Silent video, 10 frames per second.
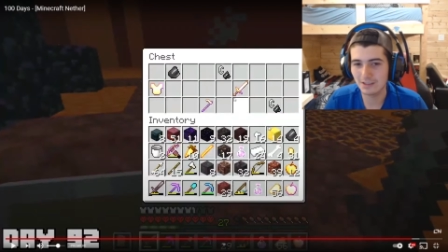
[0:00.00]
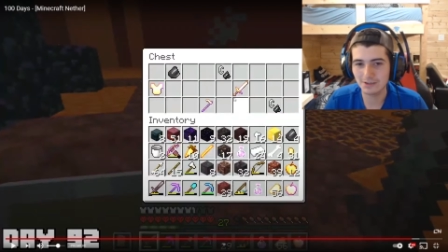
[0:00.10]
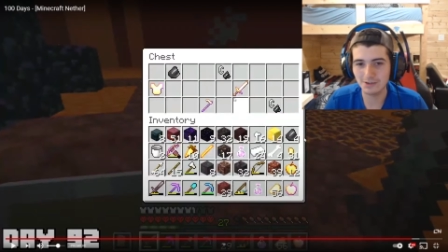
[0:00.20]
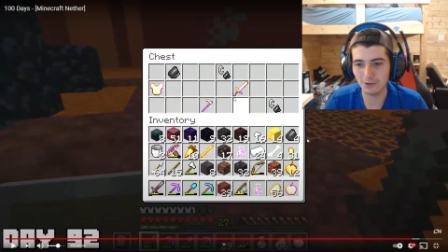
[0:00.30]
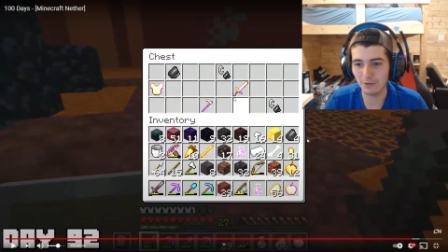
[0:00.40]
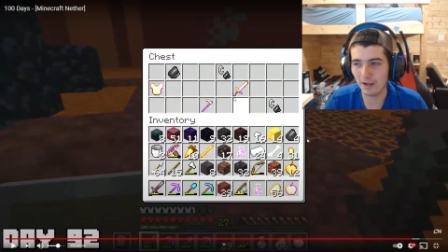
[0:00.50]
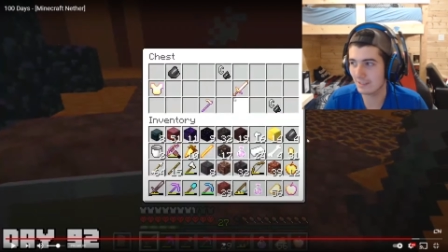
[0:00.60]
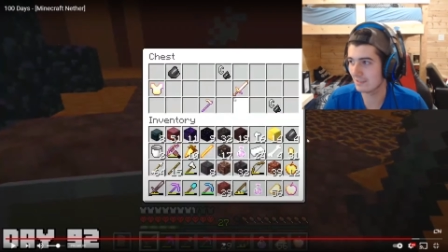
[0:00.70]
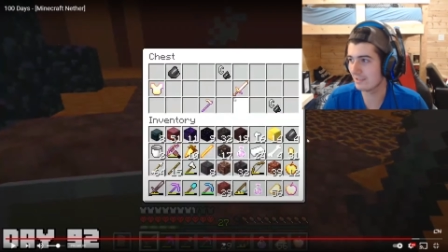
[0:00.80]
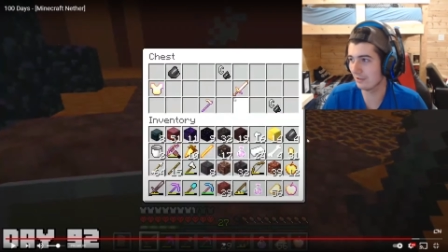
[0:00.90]
So
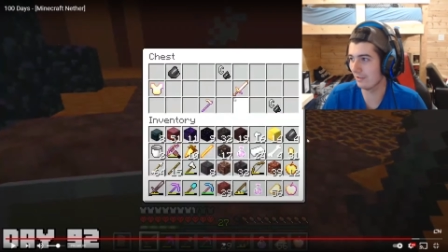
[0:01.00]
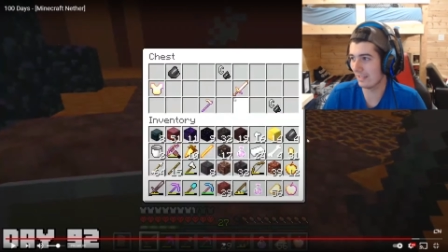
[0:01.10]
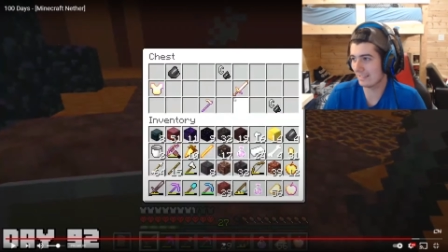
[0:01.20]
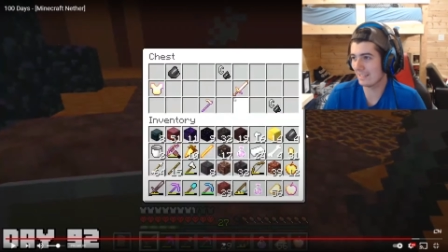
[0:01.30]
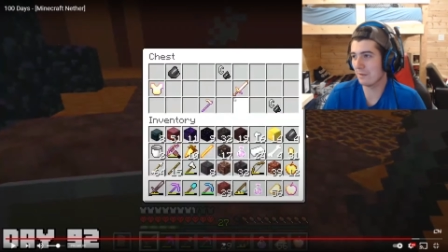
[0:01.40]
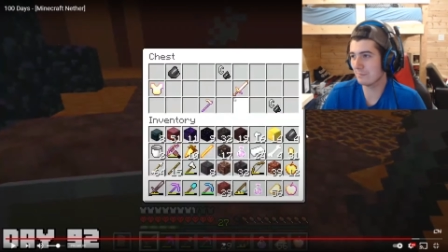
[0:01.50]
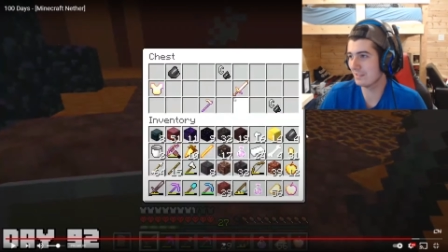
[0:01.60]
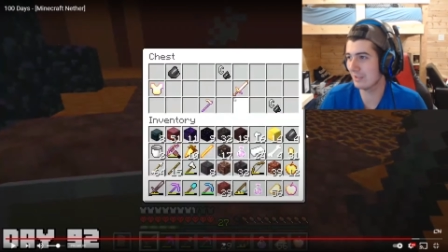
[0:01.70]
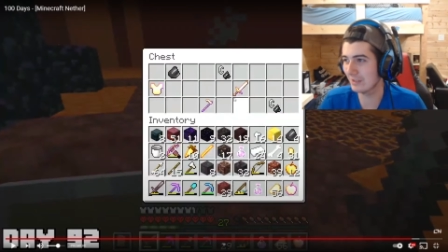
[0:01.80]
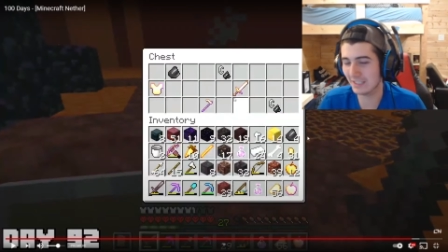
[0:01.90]
I still I
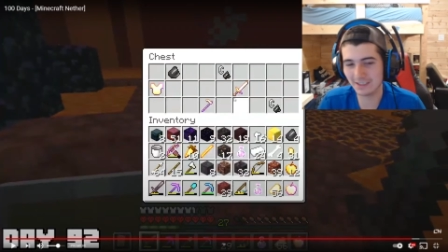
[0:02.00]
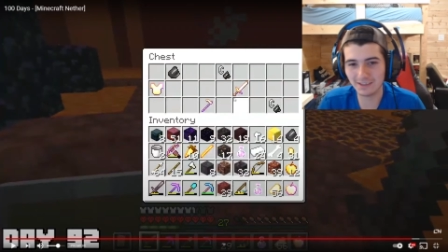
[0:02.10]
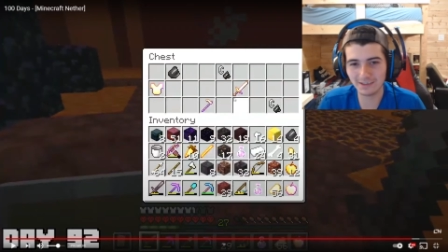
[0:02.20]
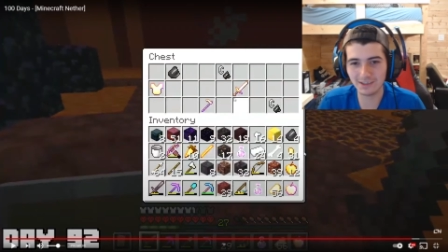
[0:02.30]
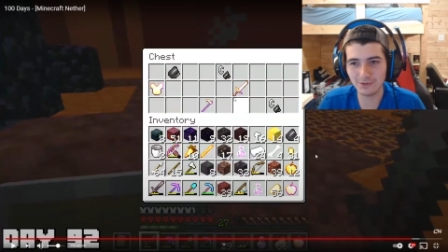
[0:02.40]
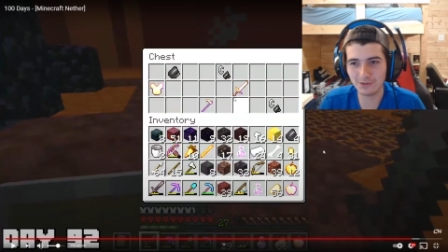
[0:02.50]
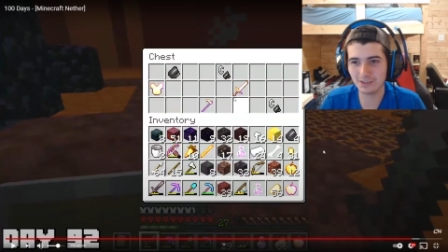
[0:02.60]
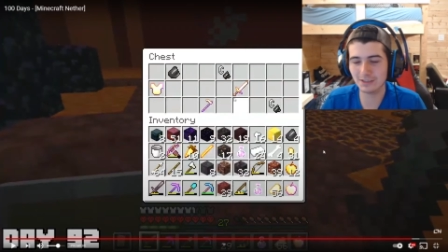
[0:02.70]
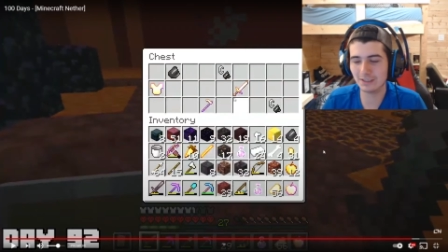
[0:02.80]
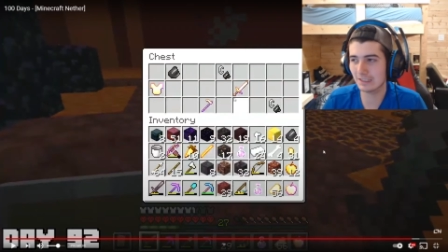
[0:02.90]
kept doing
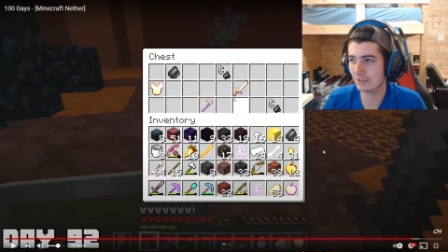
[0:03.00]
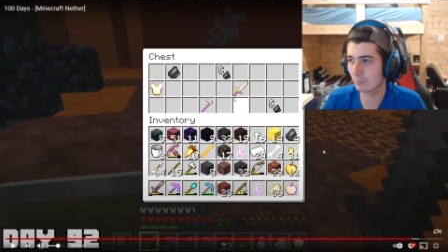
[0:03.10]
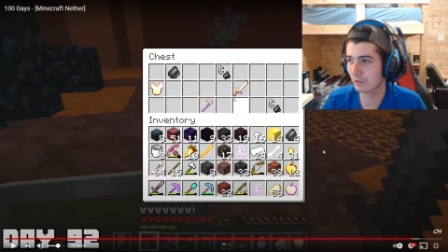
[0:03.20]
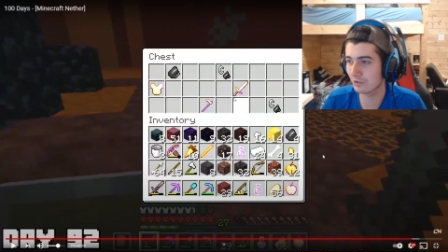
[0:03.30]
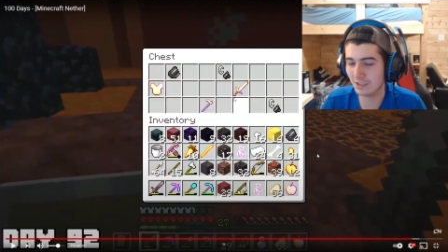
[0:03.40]
using the world,